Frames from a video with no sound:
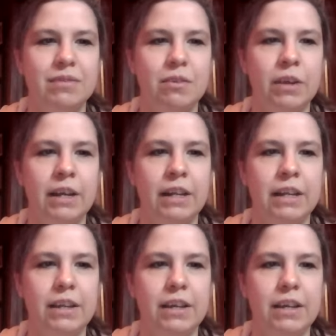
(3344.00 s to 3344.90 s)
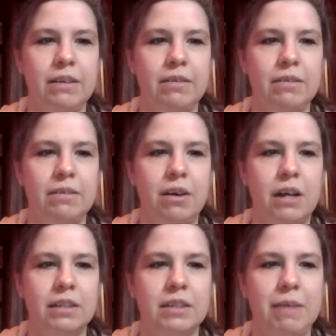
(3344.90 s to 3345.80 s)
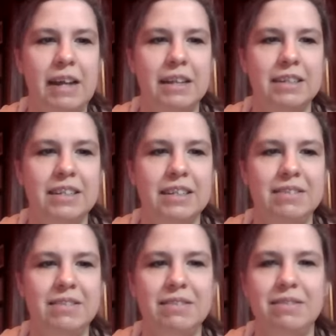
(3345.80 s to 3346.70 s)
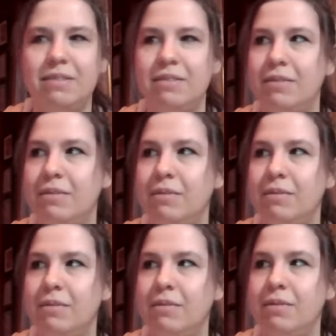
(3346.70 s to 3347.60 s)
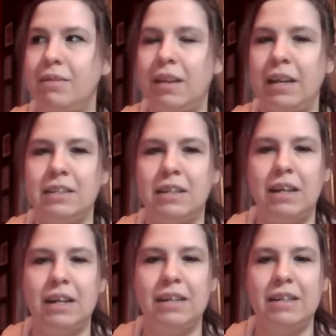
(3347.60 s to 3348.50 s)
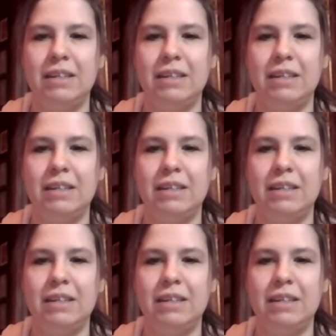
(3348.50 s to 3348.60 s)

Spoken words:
Really good. Awesome, Allison. Nice, Alana.